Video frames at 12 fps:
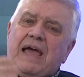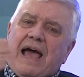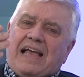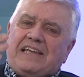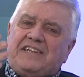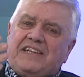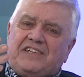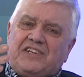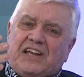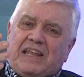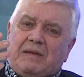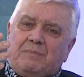as they
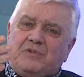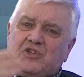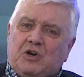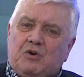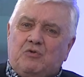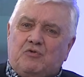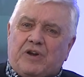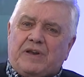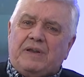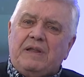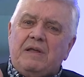sleep, children,